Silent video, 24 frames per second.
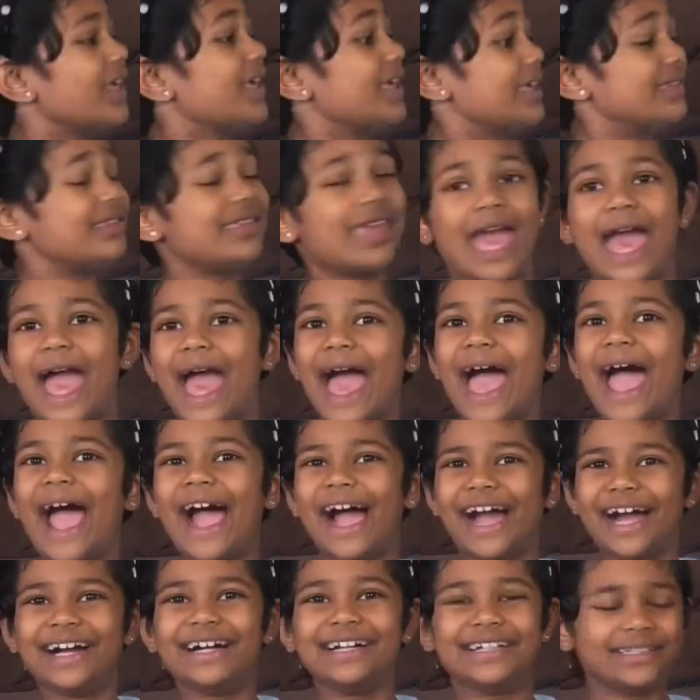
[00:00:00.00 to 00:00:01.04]
Yeah.
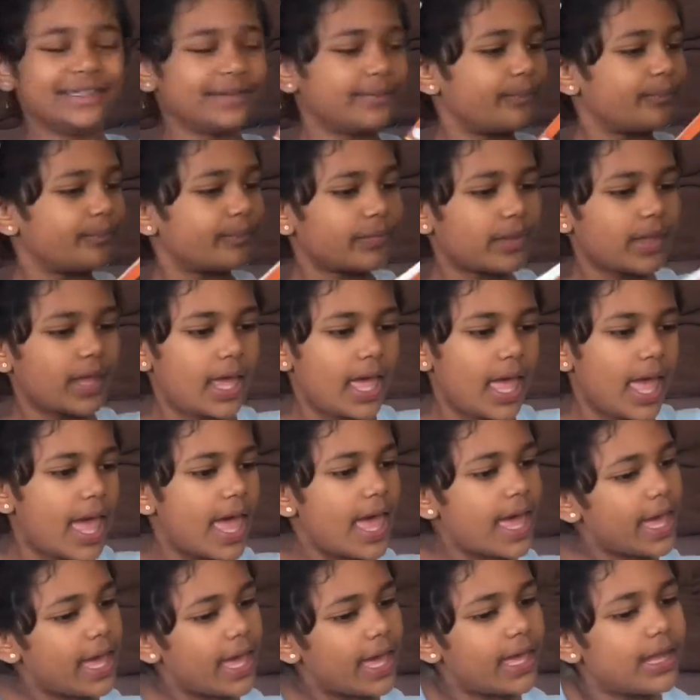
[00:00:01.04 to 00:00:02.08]

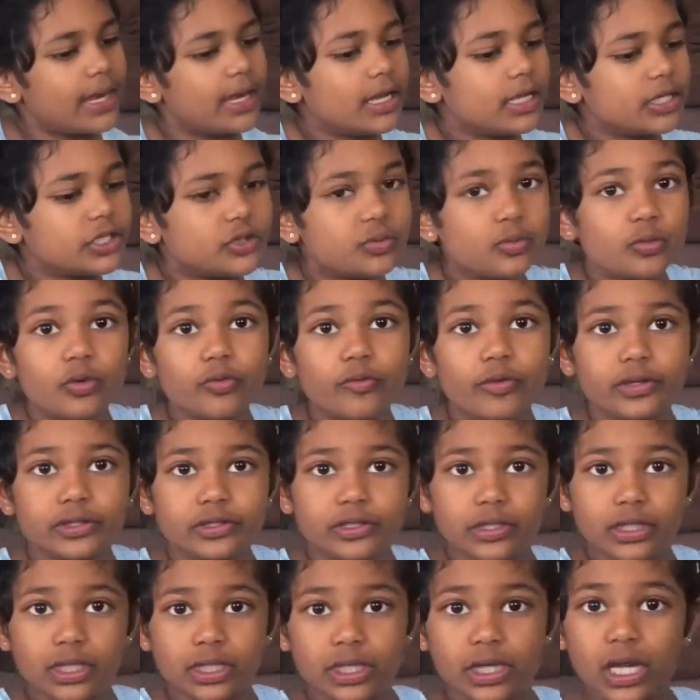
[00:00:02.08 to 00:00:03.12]
And let's move on to
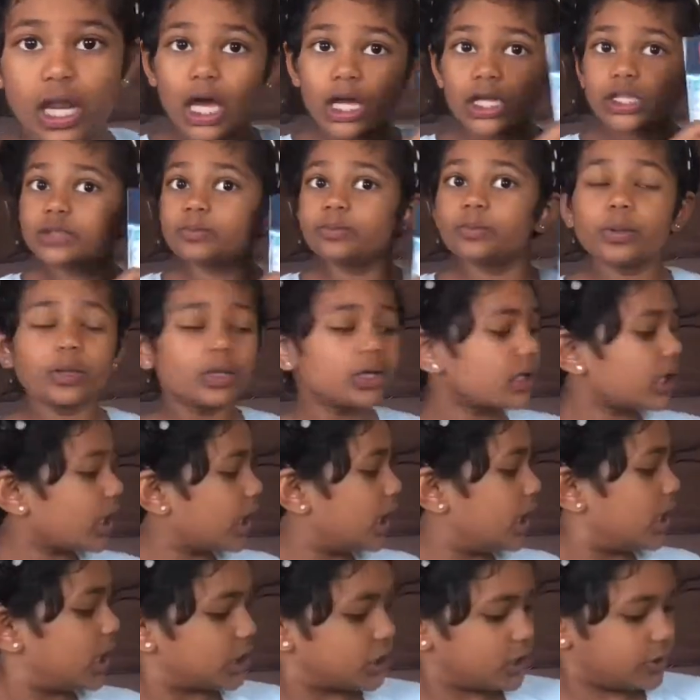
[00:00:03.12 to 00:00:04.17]
the next book
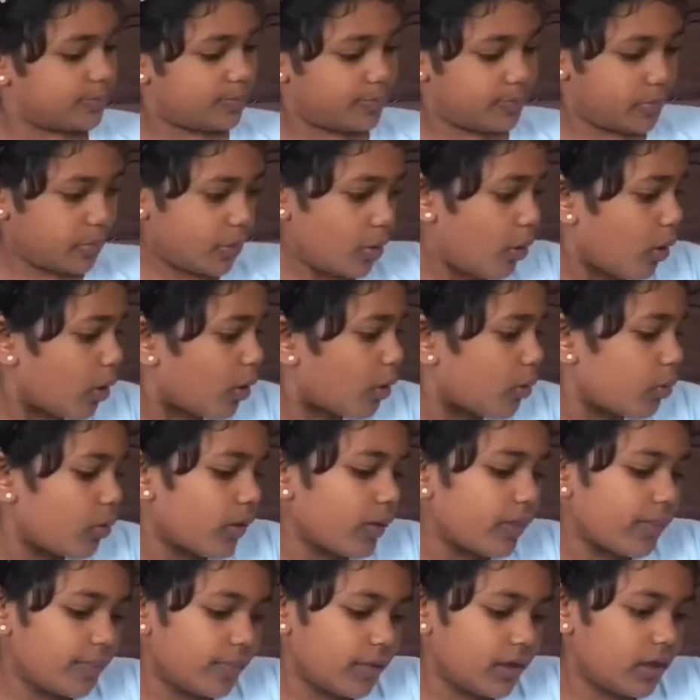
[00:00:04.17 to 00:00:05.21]
and explore
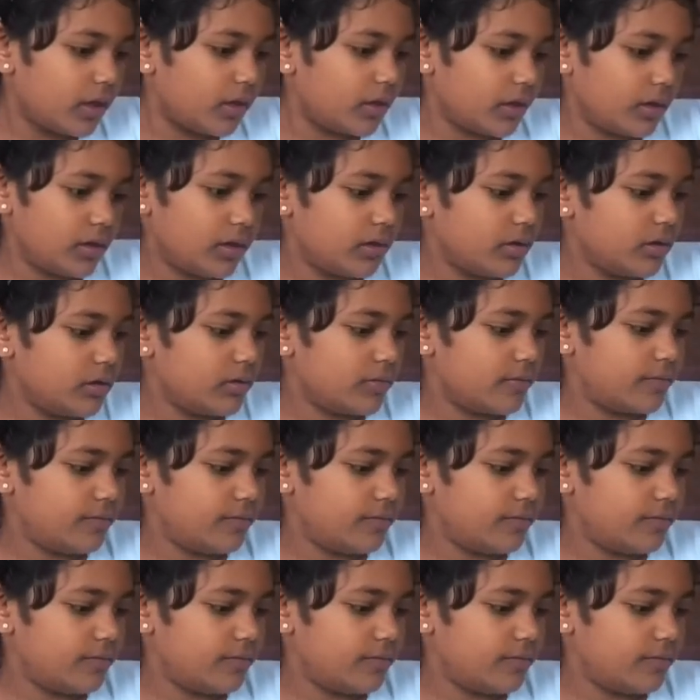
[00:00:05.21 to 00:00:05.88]
what they have.